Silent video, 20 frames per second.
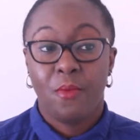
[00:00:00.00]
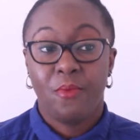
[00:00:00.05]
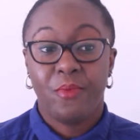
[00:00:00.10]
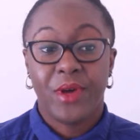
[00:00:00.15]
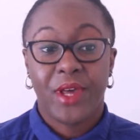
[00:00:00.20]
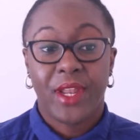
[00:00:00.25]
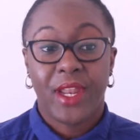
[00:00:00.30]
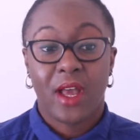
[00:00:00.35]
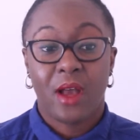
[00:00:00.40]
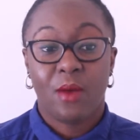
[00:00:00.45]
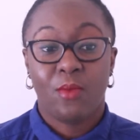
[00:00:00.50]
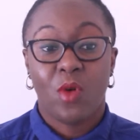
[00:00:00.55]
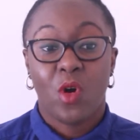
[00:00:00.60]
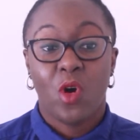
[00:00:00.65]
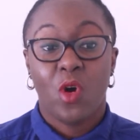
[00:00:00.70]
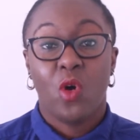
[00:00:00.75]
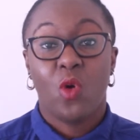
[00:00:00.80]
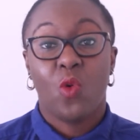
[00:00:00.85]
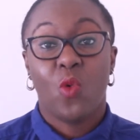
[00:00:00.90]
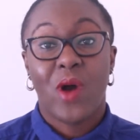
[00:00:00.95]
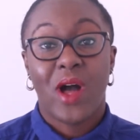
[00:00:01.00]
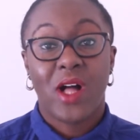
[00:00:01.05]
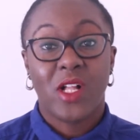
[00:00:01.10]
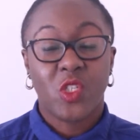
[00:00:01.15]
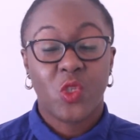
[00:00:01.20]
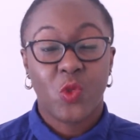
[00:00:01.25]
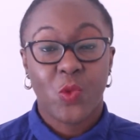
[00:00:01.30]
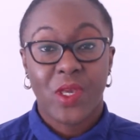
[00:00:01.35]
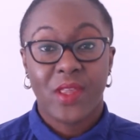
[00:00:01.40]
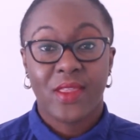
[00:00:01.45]
But
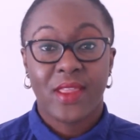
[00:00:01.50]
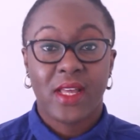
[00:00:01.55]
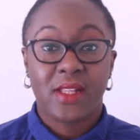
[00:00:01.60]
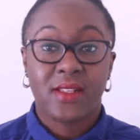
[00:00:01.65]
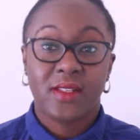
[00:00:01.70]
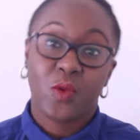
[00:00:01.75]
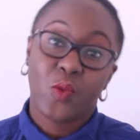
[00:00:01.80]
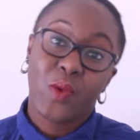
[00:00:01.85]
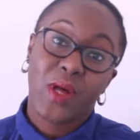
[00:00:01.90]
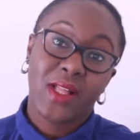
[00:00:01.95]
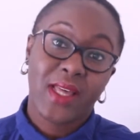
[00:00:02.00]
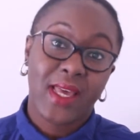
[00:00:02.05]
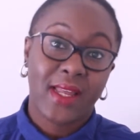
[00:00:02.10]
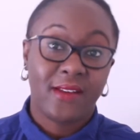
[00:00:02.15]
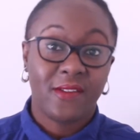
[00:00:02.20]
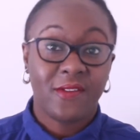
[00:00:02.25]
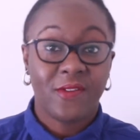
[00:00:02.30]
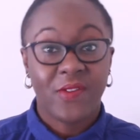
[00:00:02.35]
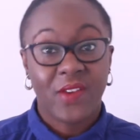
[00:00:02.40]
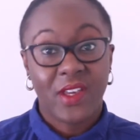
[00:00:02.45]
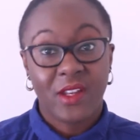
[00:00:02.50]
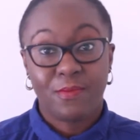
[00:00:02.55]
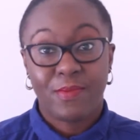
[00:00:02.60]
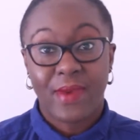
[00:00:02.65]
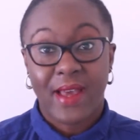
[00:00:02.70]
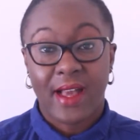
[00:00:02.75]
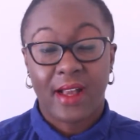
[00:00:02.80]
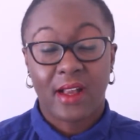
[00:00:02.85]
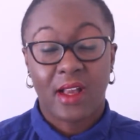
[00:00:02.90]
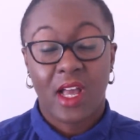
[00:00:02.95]
while doing that and while getting
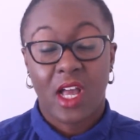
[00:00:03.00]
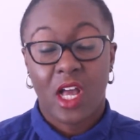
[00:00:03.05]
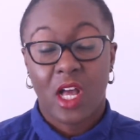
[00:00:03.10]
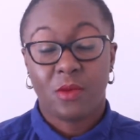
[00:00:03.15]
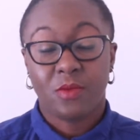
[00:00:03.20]
feedback,